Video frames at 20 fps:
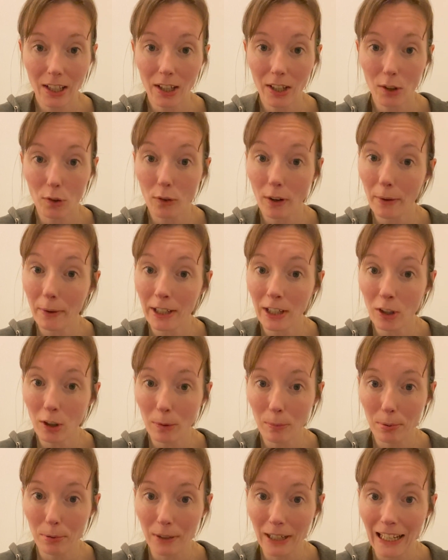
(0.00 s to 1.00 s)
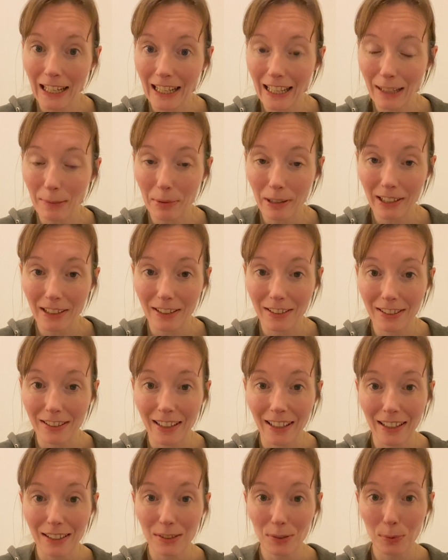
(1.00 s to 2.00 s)
growing up, really, because
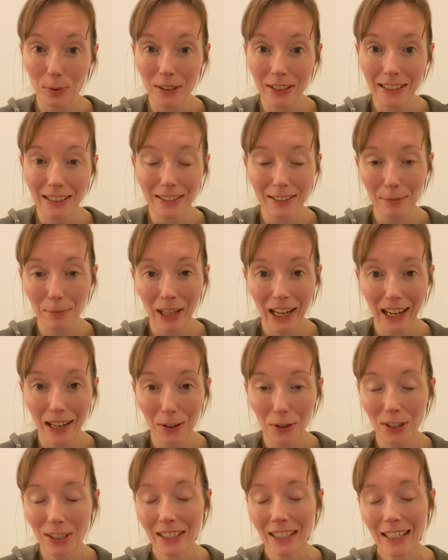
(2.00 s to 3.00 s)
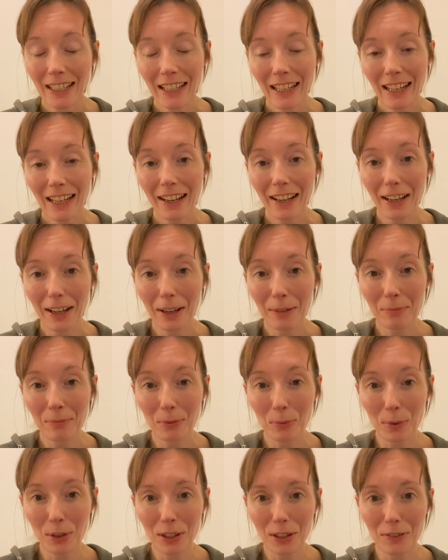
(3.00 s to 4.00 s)
that's what it is about.
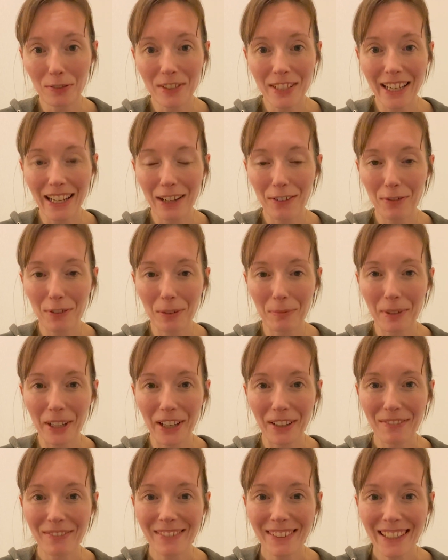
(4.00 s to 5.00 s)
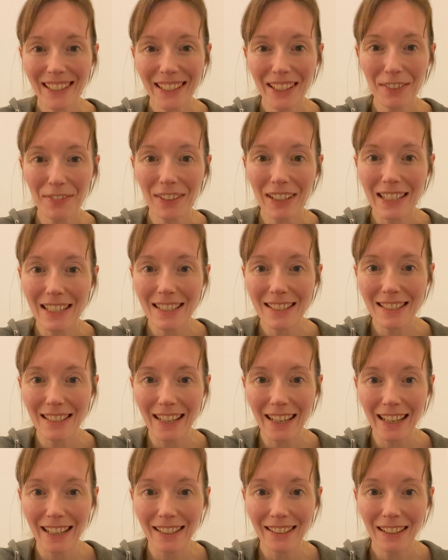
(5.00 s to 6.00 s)
Would love to hear from you. Thank you for
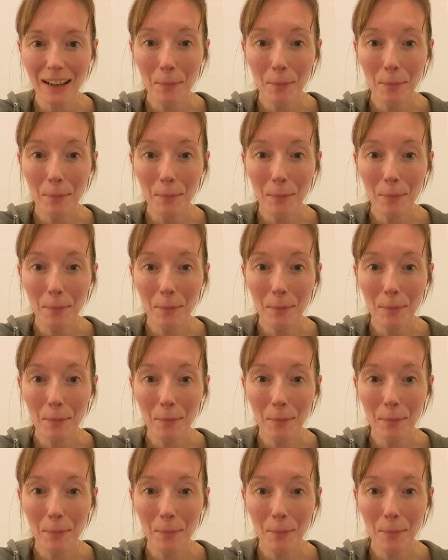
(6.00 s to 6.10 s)
listening.